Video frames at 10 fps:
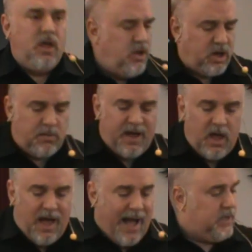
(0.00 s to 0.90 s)
You can,
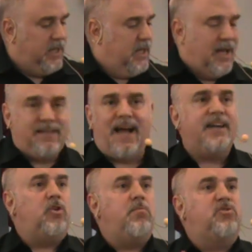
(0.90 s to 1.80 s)
I, I
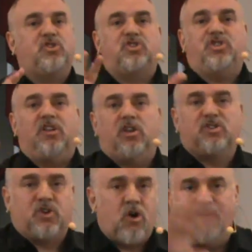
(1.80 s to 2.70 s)
can almost just shut the
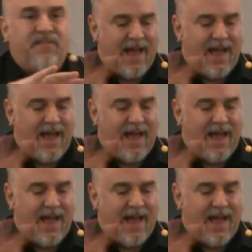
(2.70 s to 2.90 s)
sermon